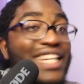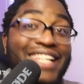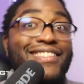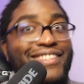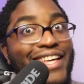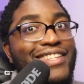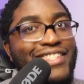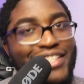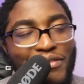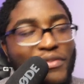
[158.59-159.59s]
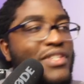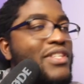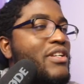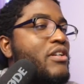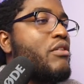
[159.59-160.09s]

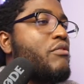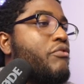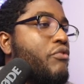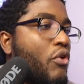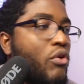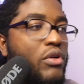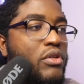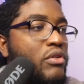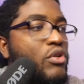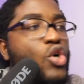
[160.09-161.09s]
incentives for